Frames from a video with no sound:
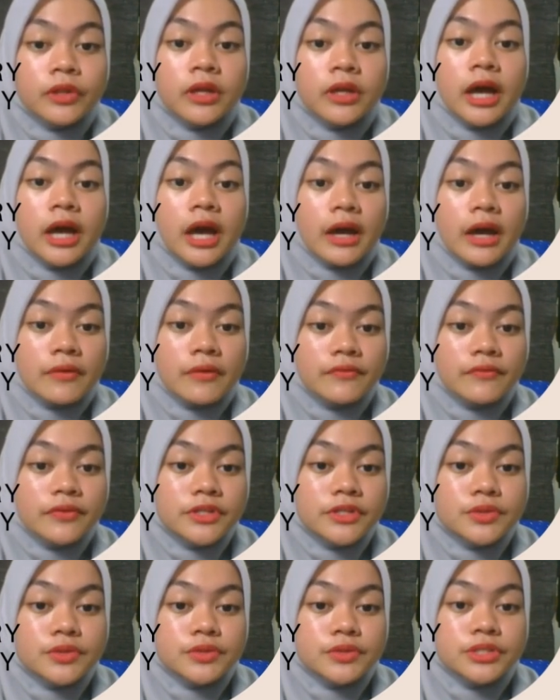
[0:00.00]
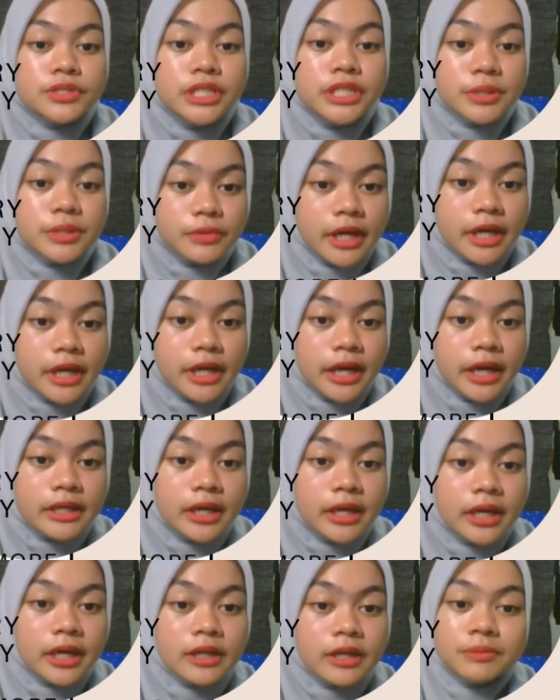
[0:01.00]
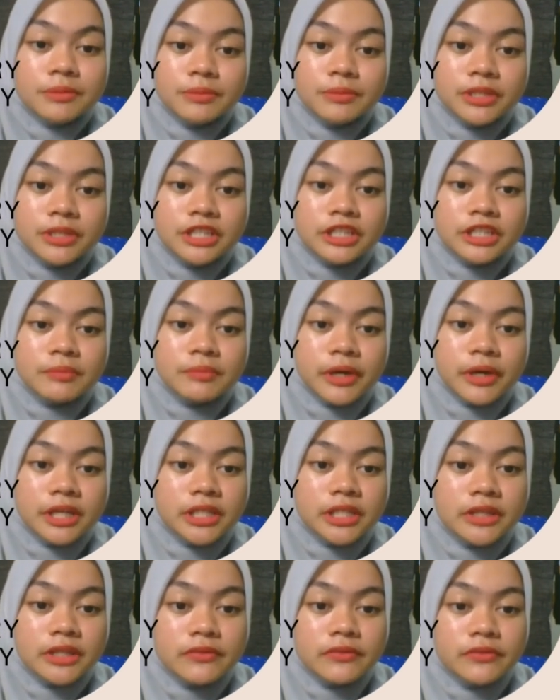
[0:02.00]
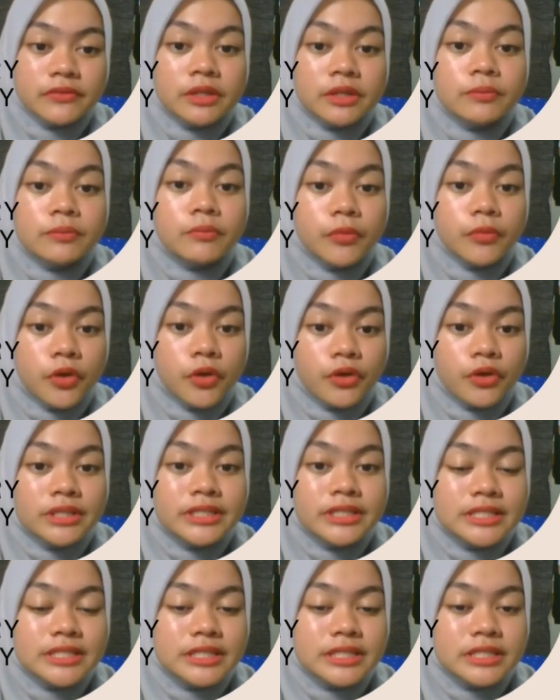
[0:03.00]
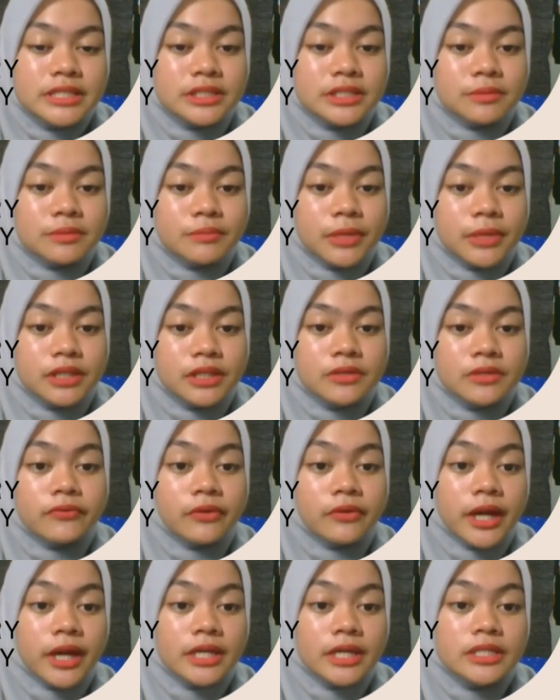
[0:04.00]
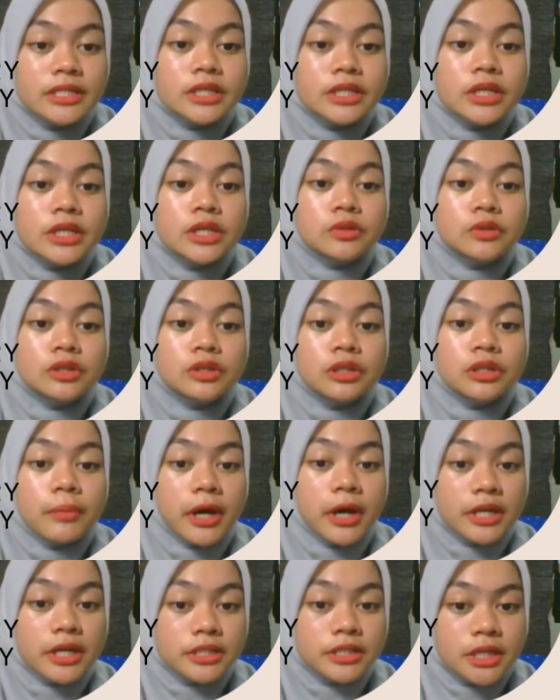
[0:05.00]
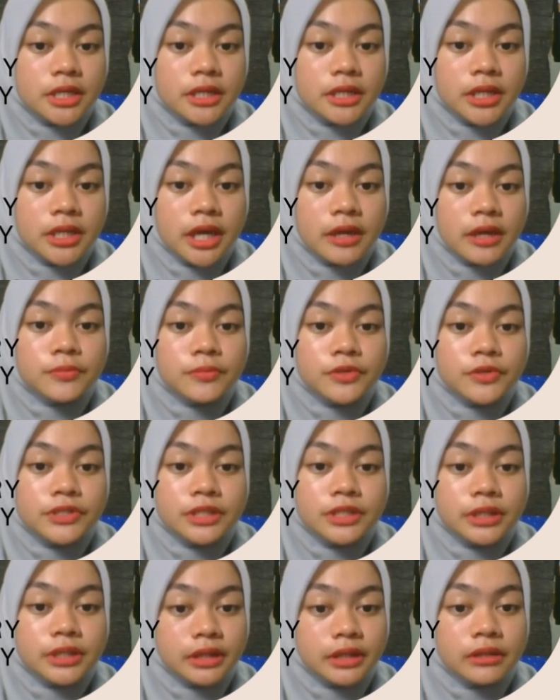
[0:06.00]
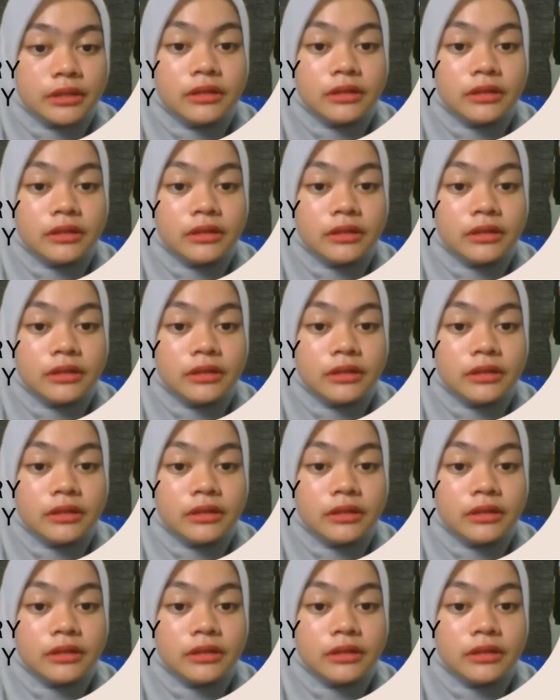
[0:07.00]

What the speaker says: Efforts to GPN and PPD by giving more decision-making rights to the budget and personnel,